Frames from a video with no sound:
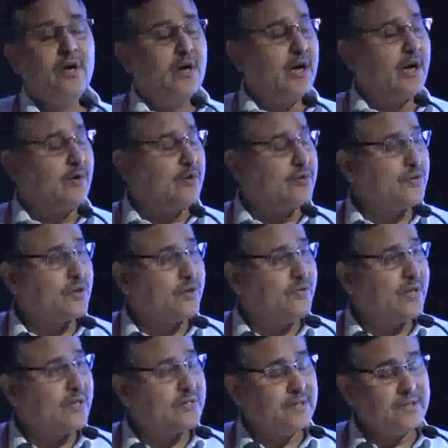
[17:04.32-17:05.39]
are also given
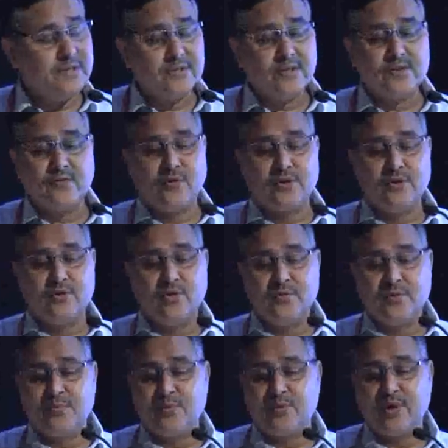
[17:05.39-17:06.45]
as the reasons for the uremic
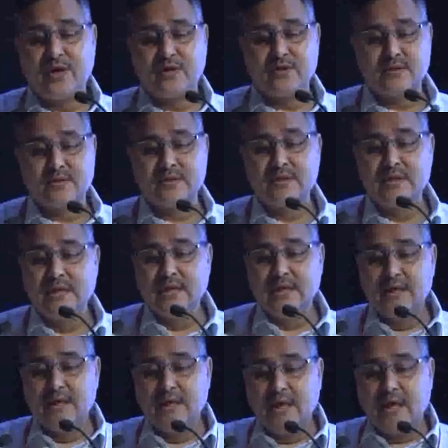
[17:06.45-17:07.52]
pruritus.
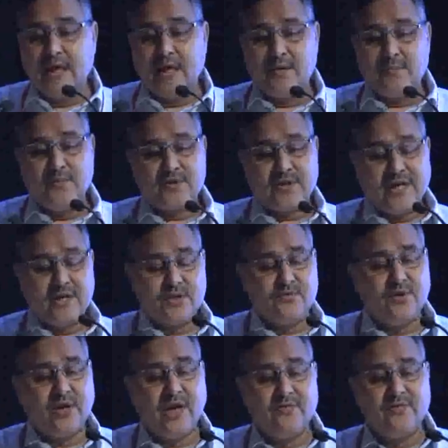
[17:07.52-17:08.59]
Besides, we
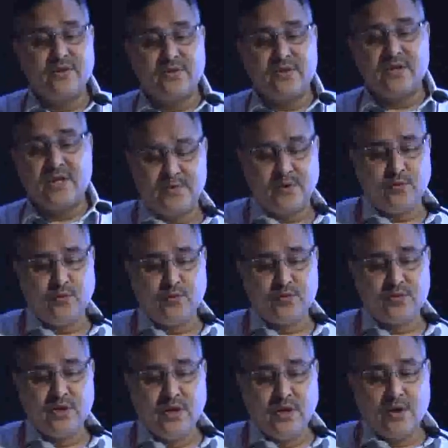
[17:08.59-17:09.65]
have increased in used
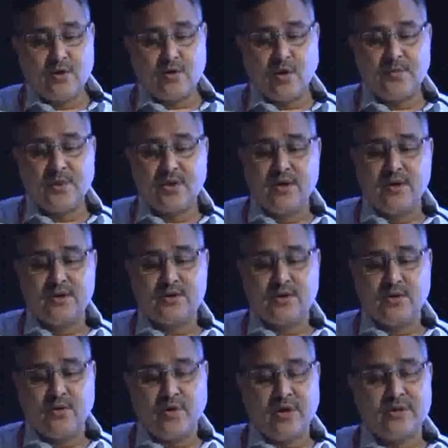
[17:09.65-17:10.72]
topical
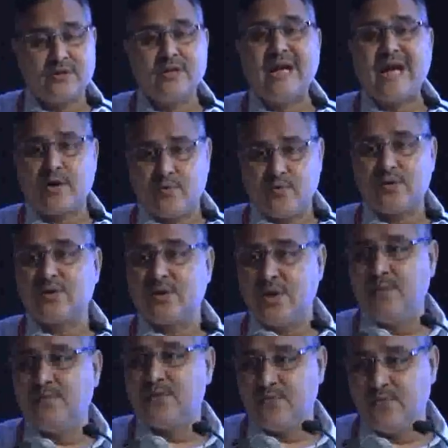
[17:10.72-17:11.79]
steroids, aqueous creams
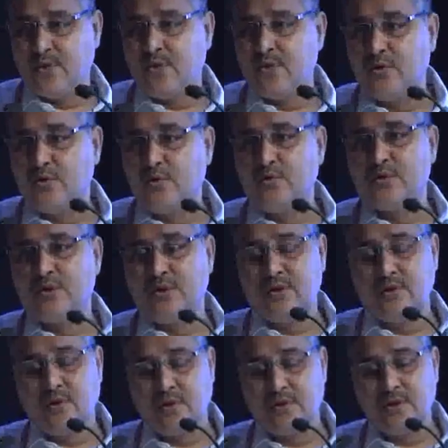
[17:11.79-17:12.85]
we all use in all
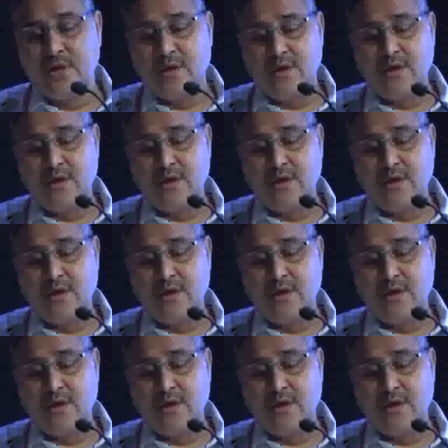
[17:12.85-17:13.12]
the